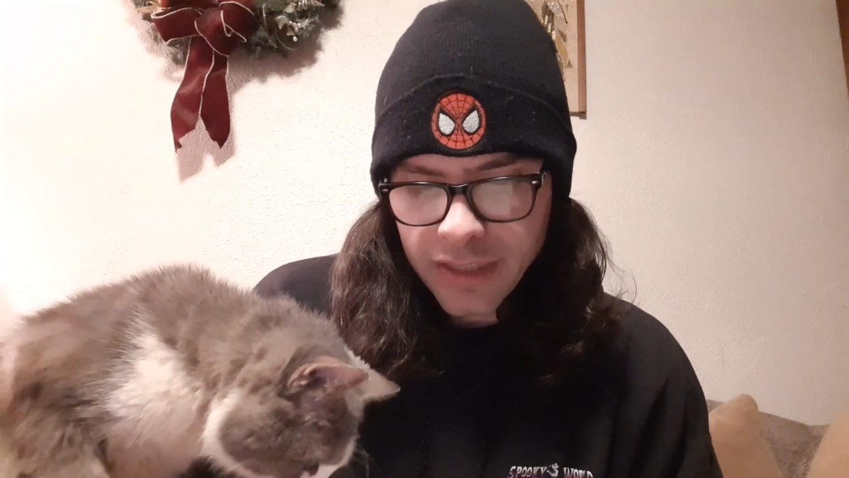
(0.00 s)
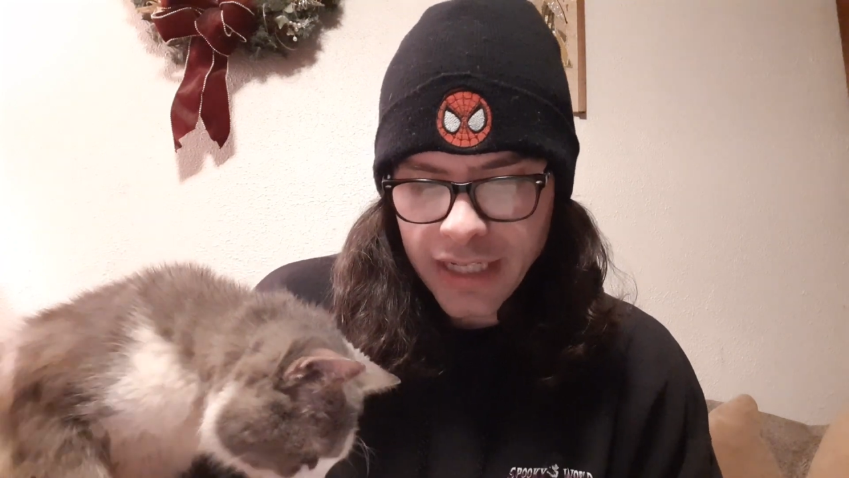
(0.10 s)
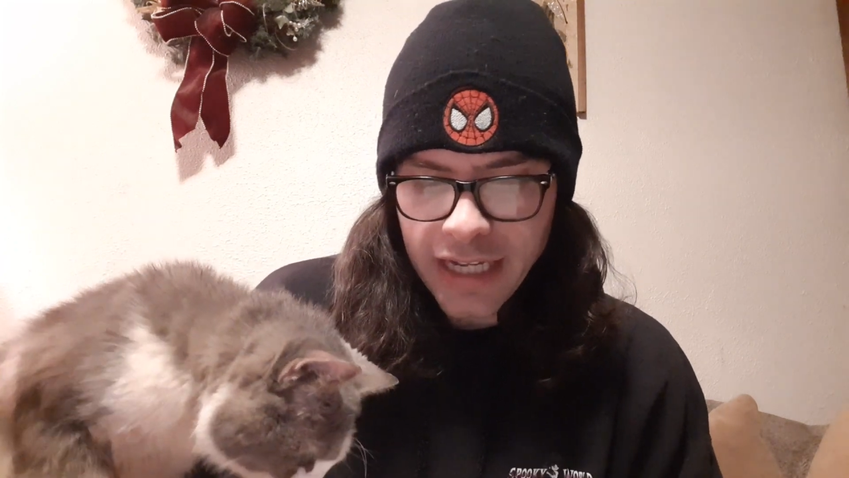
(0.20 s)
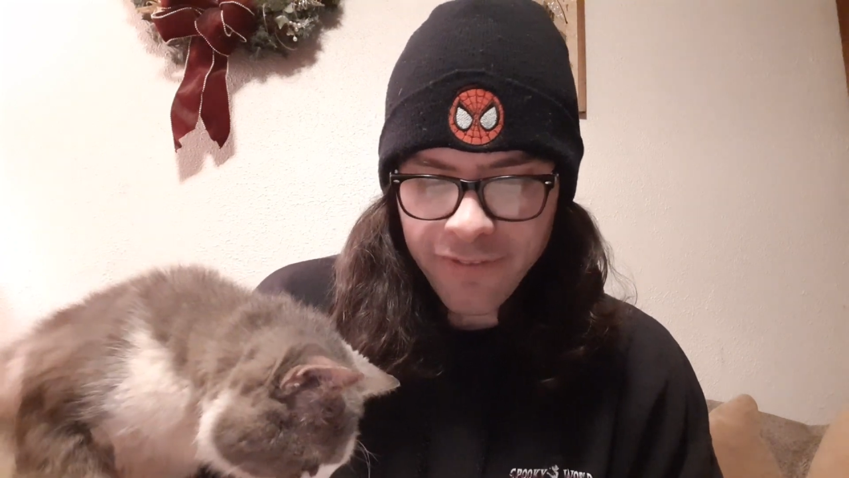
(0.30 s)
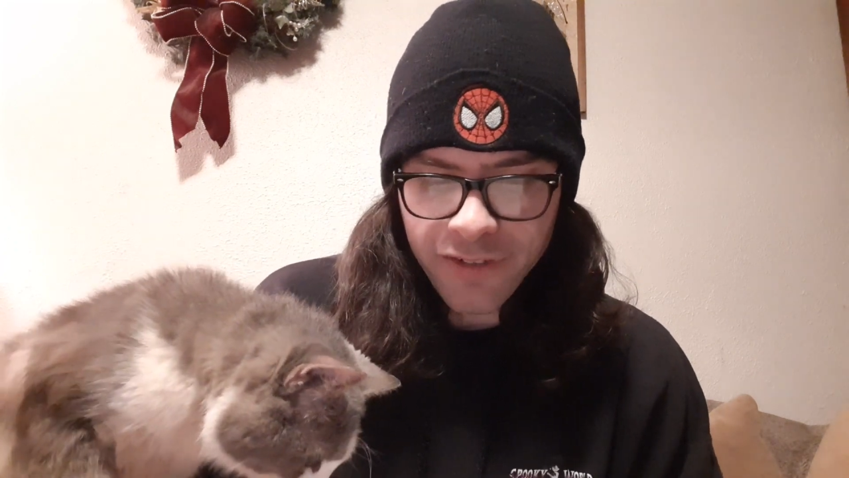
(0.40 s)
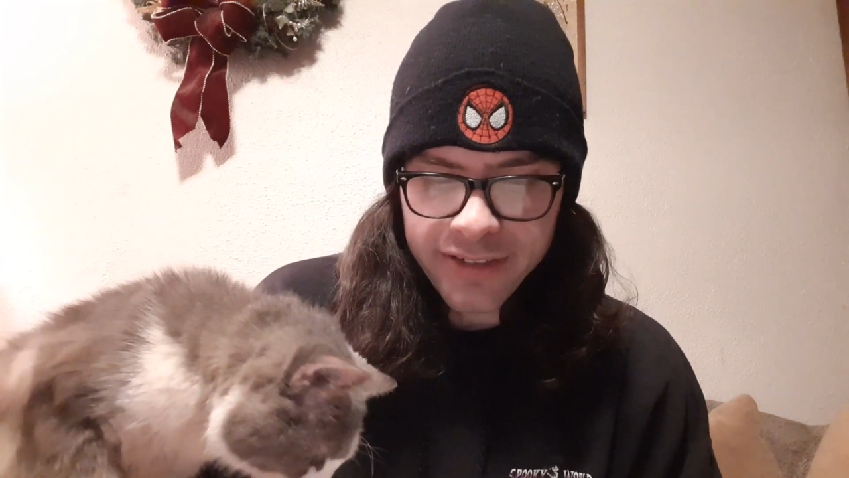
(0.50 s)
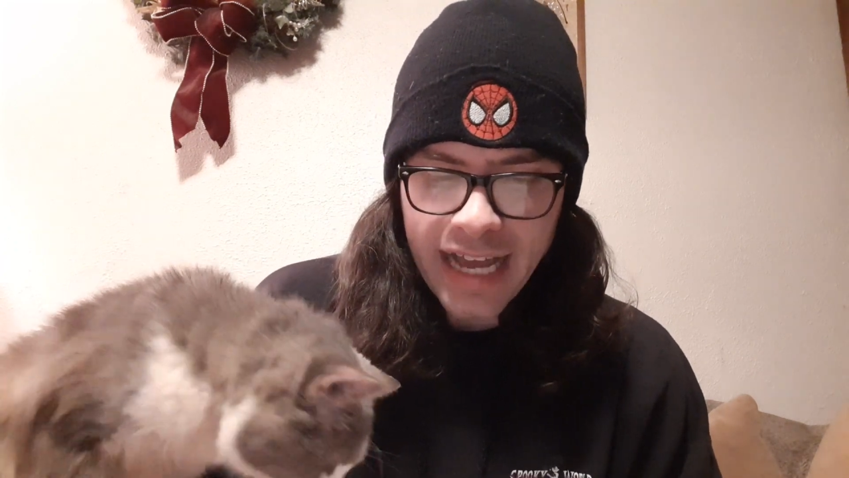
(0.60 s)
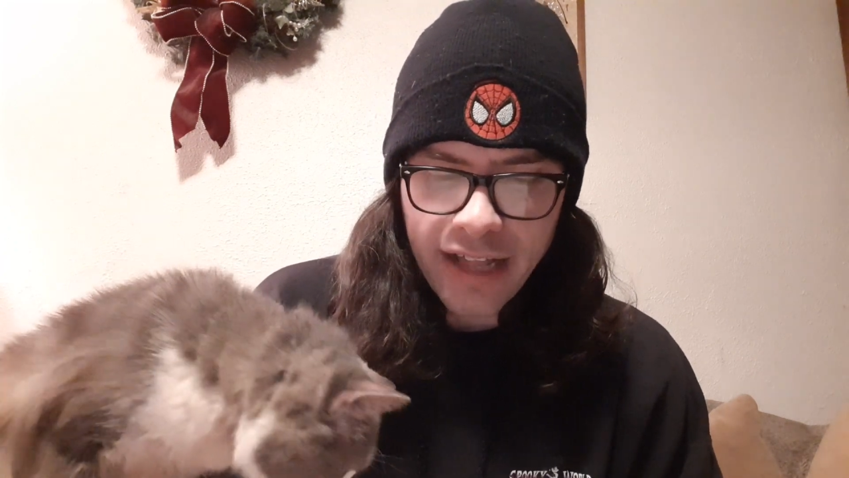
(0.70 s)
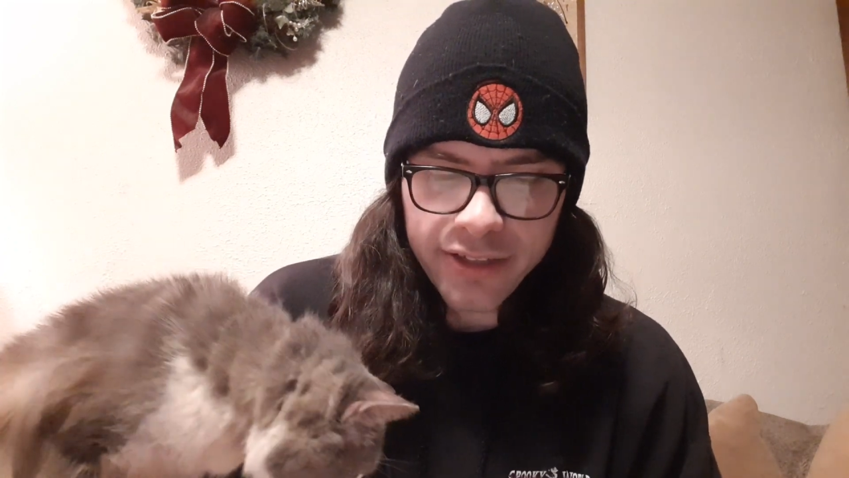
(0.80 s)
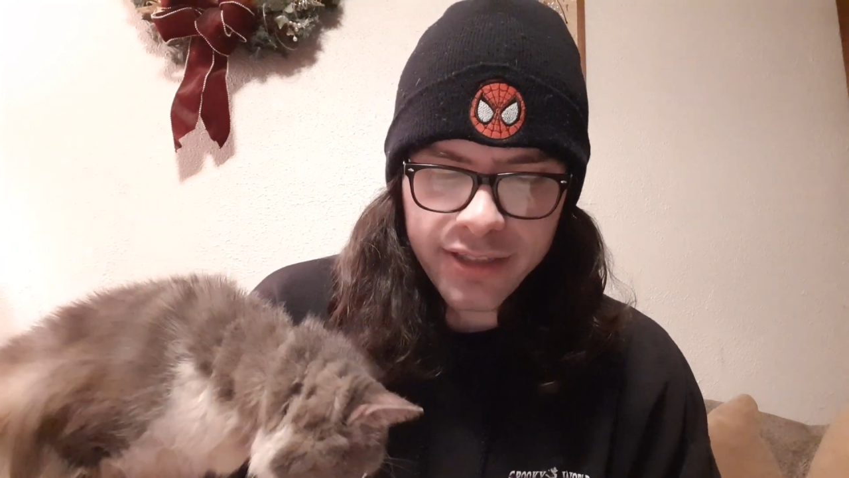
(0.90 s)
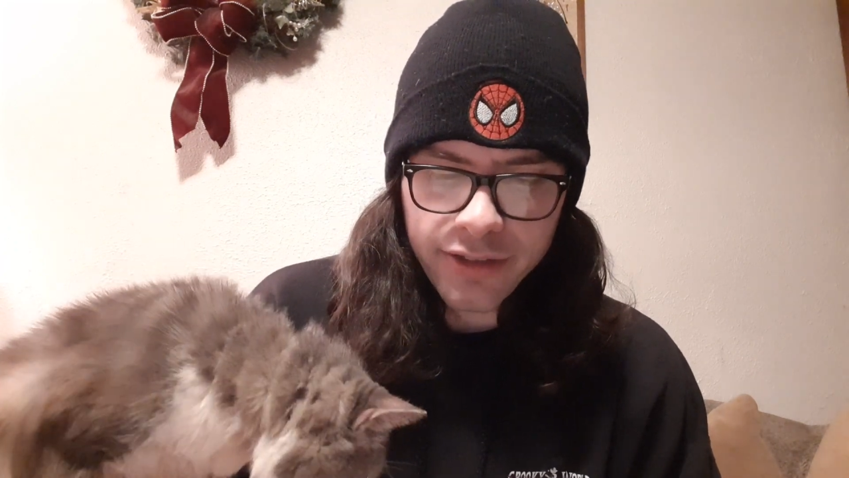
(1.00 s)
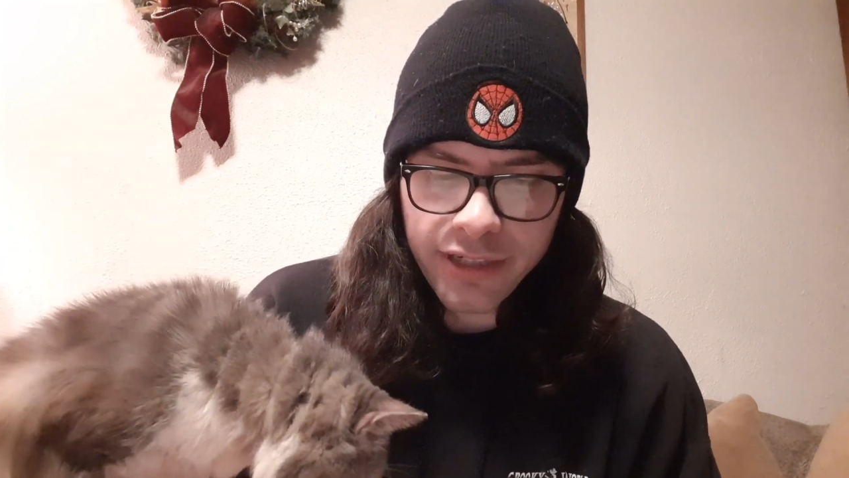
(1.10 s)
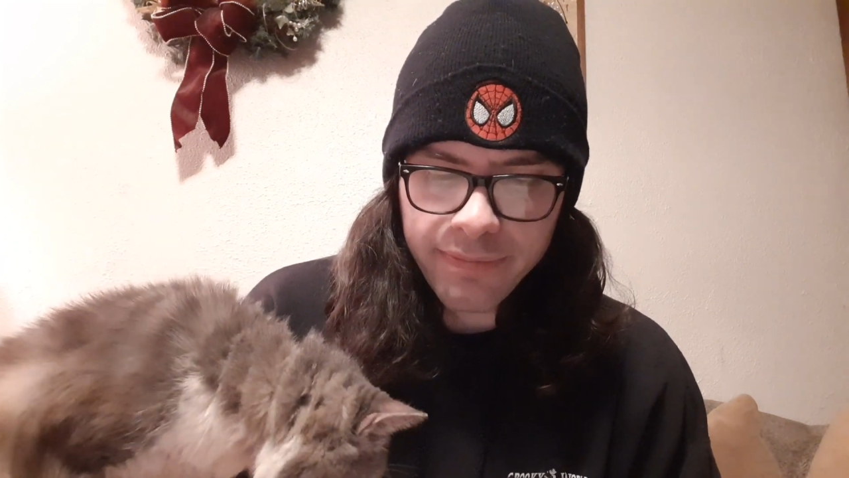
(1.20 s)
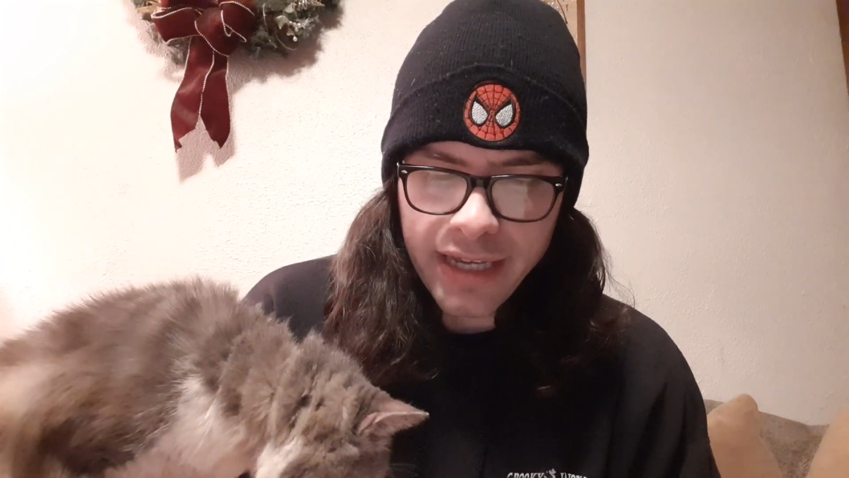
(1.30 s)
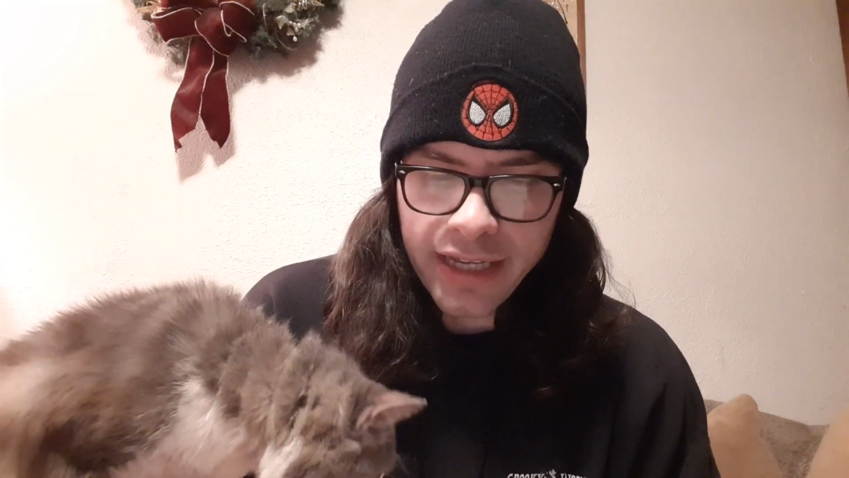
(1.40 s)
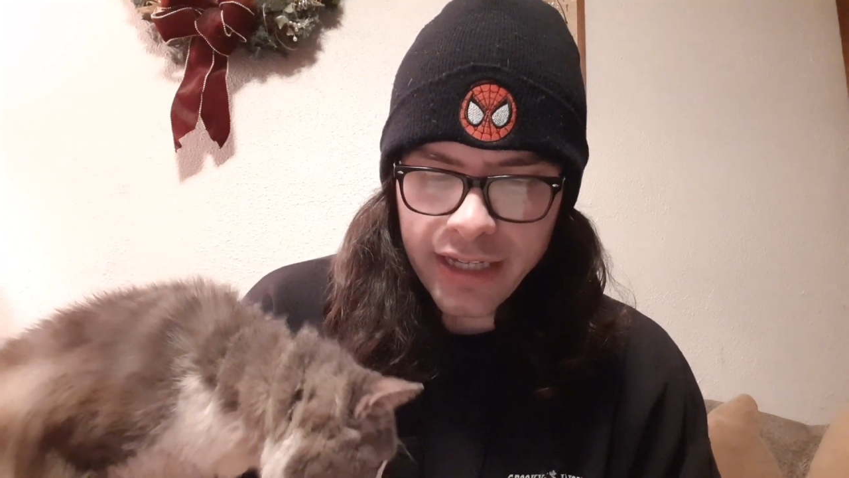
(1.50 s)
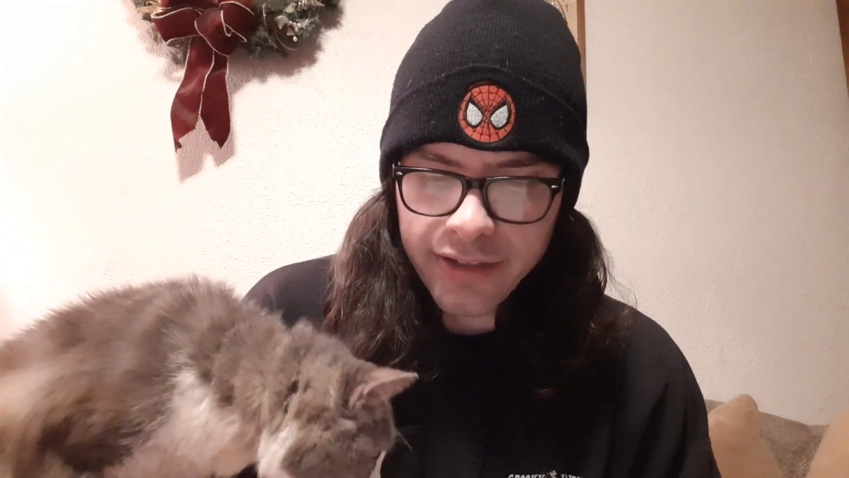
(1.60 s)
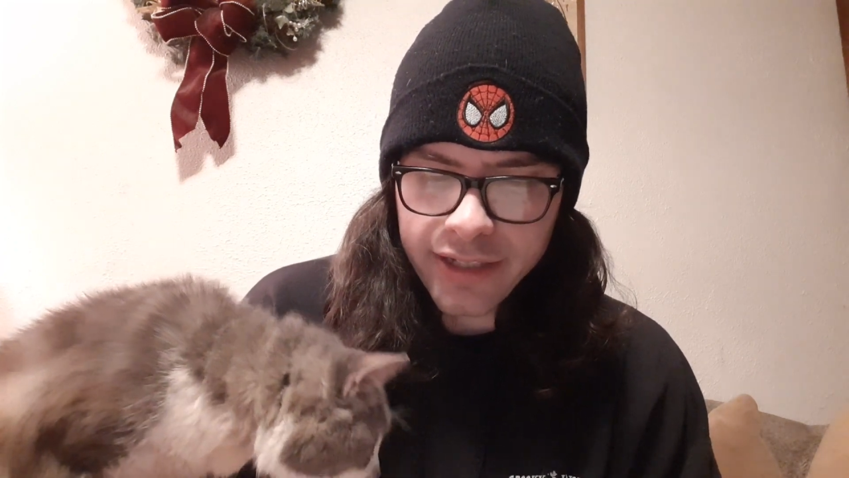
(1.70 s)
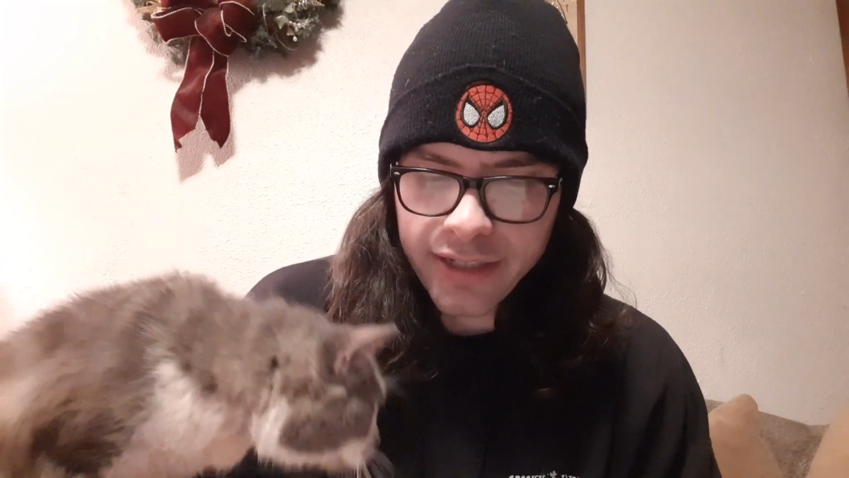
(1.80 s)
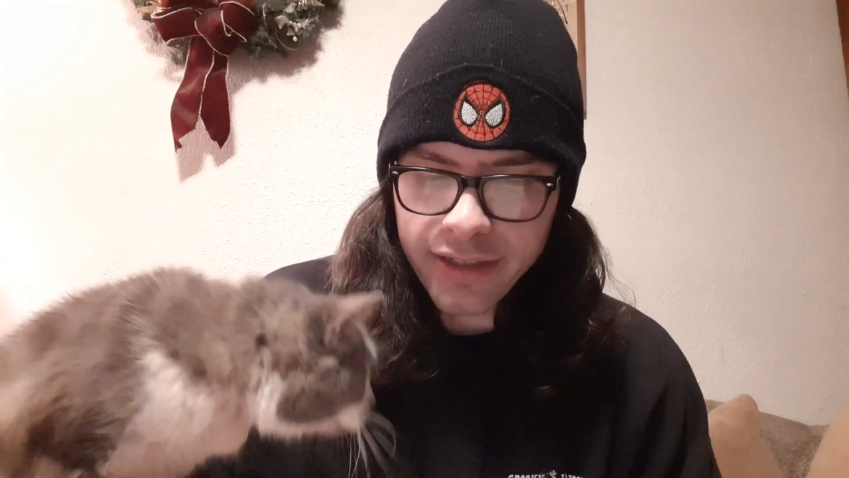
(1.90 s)
And for Dallas and Green Bay,
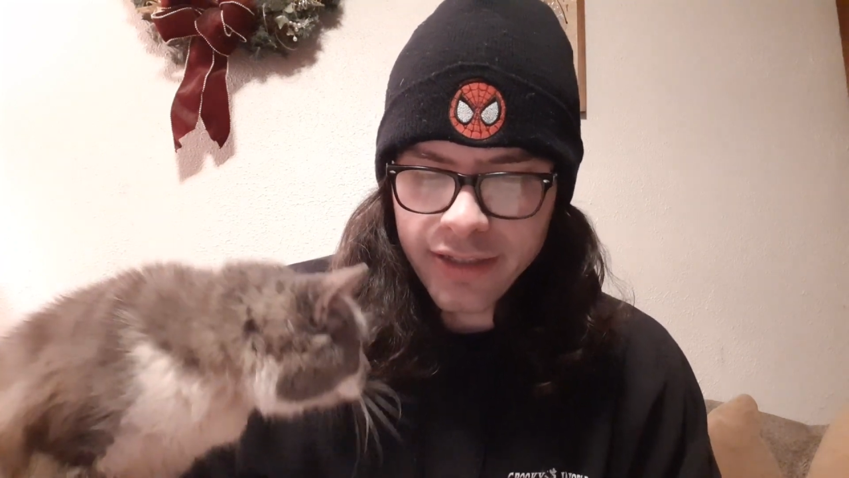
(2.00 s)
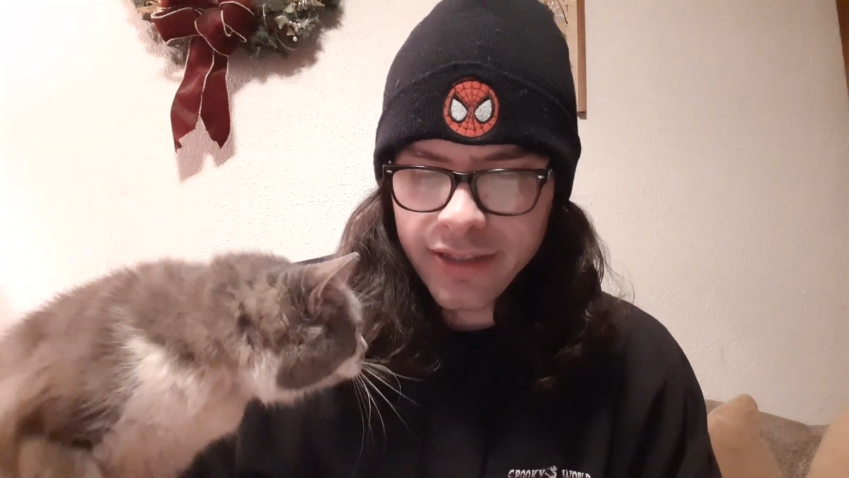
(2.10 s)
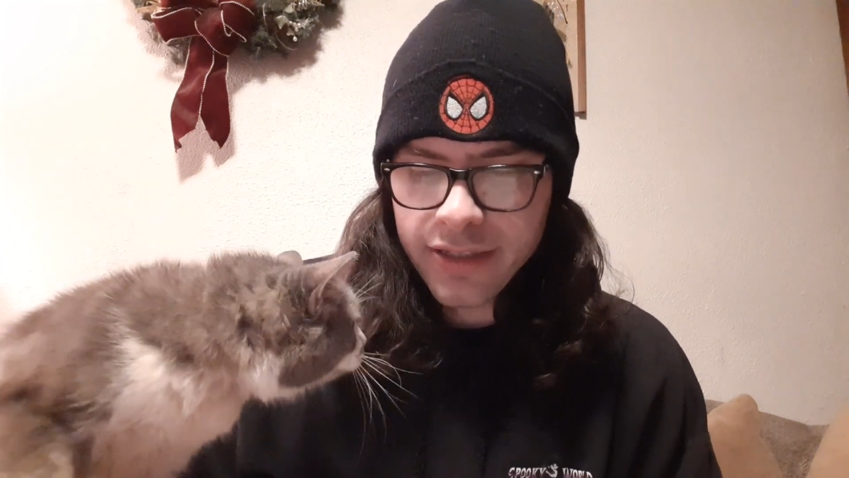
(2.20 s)
I'm going to,